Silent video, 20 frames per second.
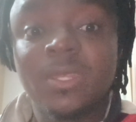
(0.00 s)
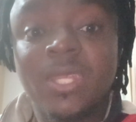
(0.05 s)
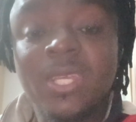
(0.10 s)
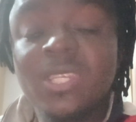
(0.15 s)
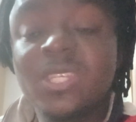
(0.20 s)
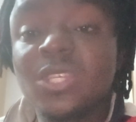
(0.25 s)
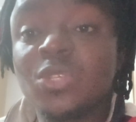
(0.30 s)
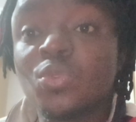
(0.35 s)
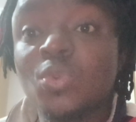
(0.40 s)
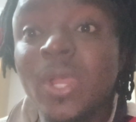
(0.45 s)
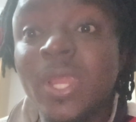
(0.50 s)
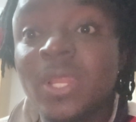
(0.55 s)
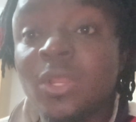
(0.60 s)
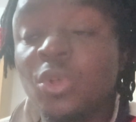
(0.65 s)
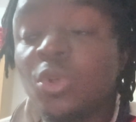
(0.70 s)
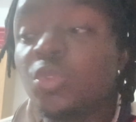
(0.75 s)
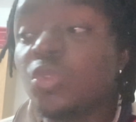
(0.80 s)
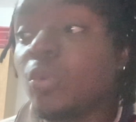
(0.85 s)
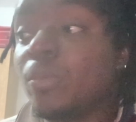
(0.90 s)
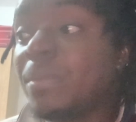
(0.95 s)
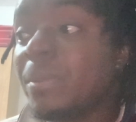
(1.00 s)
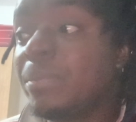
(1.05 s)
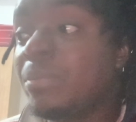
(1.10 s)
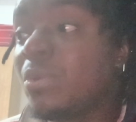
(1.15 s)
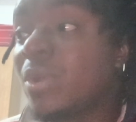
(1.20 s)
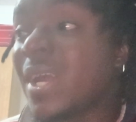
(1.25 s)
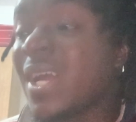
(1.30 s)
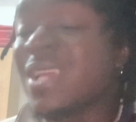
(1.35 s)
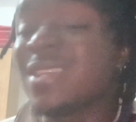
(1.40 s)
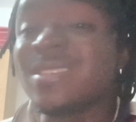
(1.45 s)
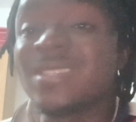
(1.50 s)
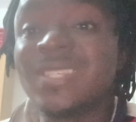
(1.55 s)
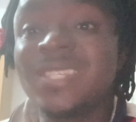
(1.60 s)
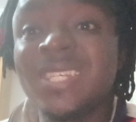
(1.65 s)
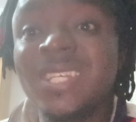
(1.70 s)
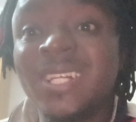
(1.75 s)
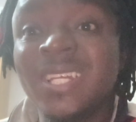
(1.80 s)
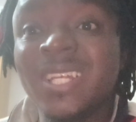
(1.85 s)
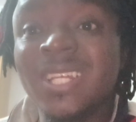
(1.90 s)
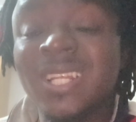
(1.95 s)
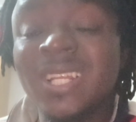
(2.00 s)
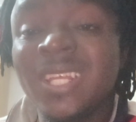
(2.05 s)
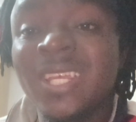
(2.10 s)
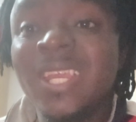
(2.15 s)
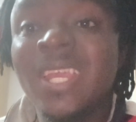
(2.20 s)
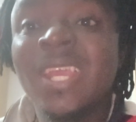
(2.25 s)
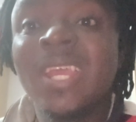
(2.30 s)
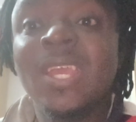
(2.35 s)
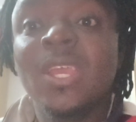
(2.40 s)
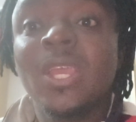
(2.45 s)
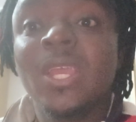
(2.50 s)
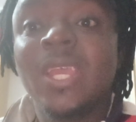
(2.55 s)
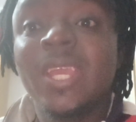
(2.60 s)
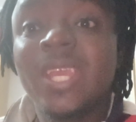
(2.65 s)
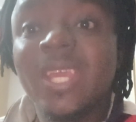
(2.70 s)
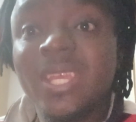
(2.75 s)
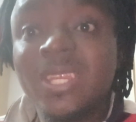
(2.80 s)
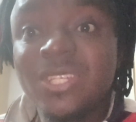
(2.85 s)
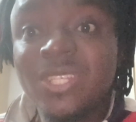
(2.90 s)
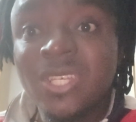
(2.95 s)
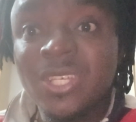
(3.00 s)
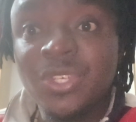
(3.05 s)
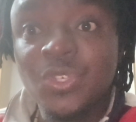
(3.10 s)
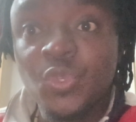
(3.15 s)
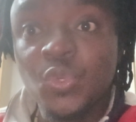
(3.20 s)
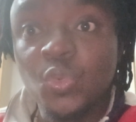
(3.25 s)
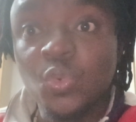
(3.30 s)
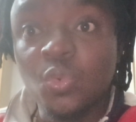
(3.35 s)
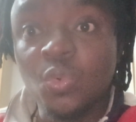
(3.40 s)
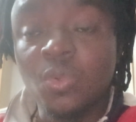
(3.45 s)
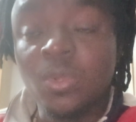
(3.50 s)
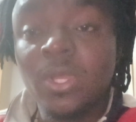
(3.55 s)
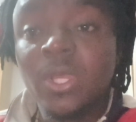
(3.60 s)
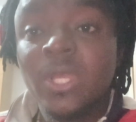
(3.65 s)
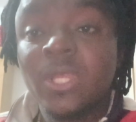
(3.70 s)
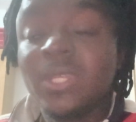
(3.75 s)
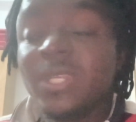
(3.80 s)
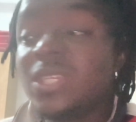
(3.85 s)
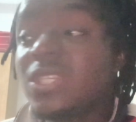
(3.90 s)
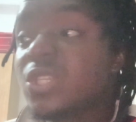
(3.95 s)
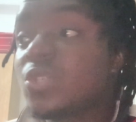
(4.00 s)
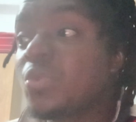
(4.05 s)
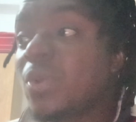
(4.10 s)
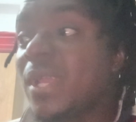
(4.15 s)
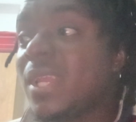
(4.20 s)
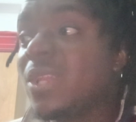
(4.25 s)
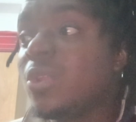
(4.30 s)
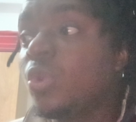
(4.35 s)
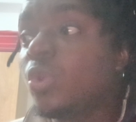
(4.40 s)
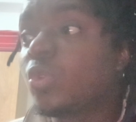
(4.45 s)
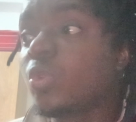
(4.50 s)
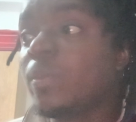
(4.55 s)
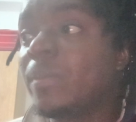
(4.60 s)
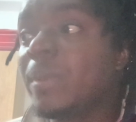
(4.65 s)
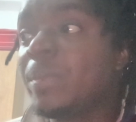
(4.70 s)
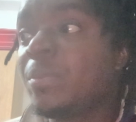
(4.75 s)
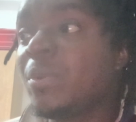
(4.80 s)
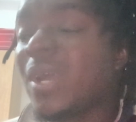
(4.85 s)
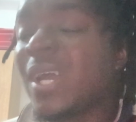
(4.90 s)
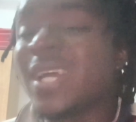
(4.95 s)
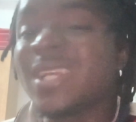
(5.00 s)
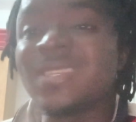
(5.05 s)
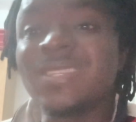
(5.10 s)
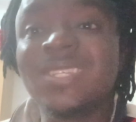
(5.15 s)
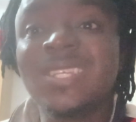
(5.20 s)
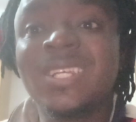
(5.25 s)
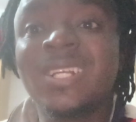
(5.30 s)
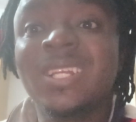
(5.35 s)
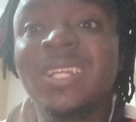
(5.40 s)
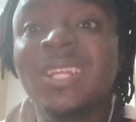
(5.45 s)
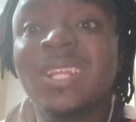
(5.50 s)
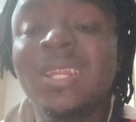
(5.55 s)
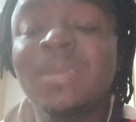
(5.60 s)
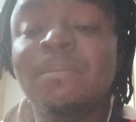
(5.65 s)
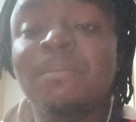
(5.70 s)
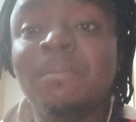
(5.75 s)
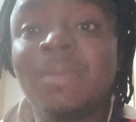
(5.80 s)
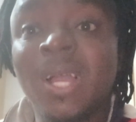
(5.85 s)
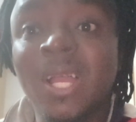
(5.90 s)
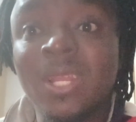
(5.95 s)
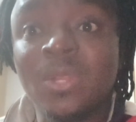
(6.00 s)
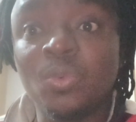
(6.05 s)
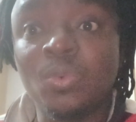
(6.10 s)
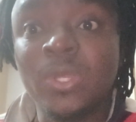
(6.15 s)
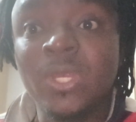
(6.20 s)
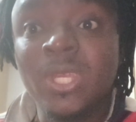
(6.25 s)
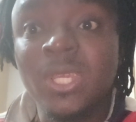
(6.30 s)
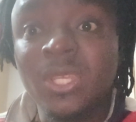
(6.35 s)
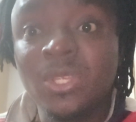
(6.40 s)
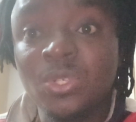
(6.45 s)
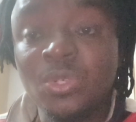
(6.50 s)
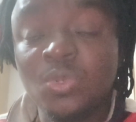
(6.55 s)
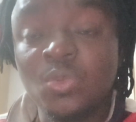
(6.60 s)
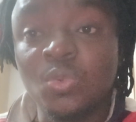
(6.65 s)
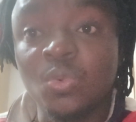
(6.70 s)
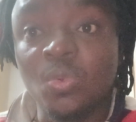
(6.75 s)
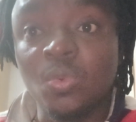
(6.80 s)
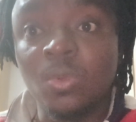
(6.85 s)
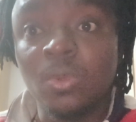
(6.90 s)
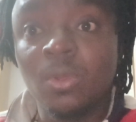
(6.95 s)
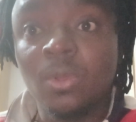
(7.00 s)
This is why a lot of people are secretly hating you. This is why a lot of people are secretly mad within you,